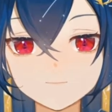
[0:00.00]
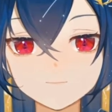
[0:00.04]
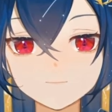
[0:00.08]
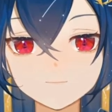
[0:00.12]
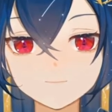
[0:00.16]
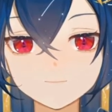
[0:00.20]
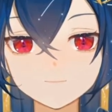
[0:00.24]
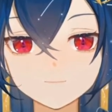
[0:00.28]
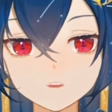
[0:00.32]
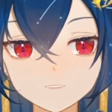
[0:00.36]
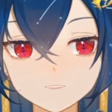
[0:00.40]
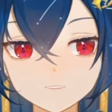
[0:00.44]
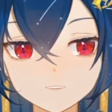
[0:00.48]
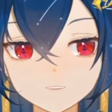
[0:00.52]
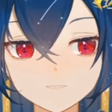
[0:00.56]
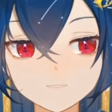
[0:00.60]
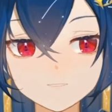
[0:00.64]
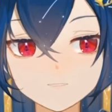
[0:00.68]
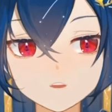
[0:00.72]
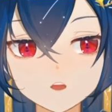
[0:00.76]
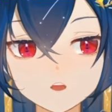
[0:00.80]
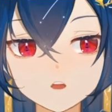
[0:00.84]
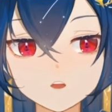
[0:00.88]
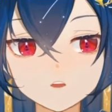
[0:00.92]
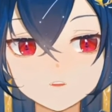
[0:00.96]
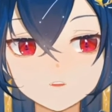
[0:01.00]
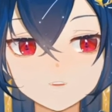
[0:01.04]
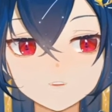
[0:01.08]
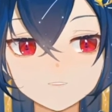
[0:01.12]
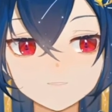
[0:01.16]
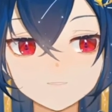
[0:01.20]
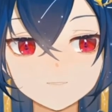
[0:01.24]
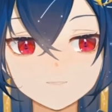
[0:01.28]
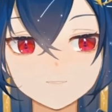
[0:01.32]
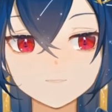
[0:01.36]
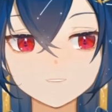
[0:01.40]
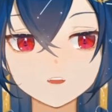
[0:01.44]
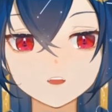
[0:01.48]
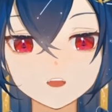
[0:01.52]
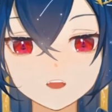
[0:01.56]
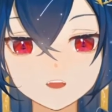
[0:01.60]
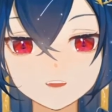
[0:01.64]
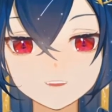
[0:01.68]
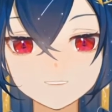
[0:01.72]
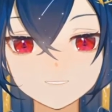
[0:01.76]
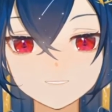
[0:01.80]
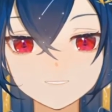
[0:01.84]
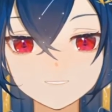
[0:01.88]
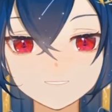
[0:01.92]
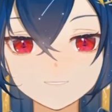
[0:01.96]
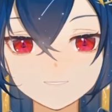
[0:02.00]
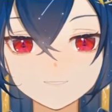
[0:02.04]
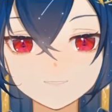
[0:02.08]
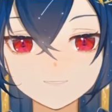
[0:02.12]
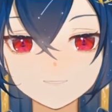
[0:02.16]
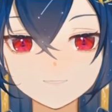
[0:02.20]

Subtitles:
It was just weird. Like,